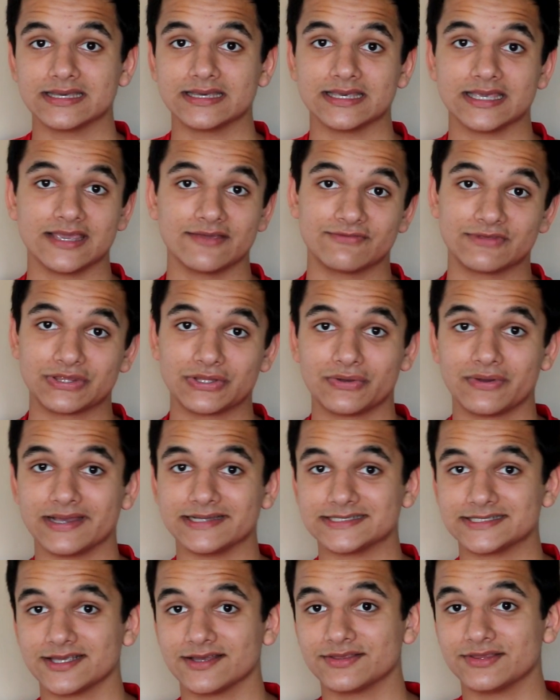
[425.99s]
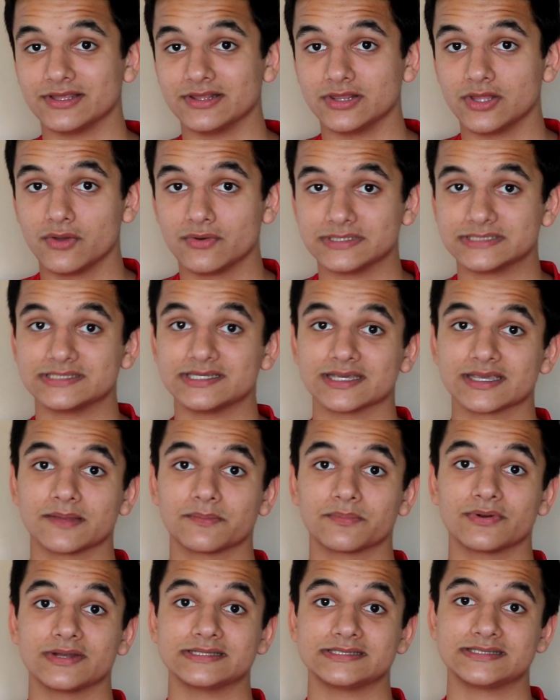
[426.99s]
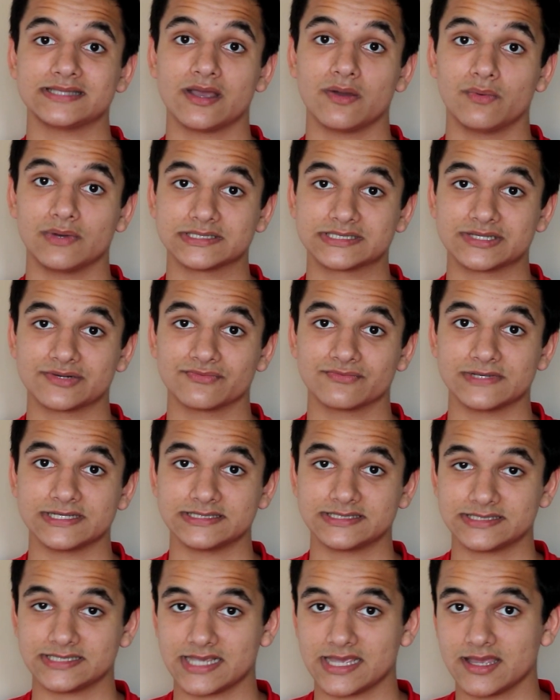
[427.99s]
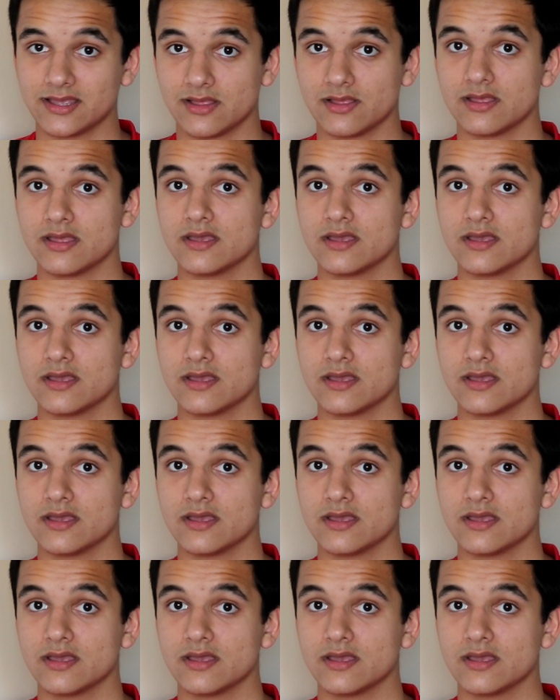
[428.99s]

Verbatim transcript: even though I saw the lowest ticket price that wasn't resale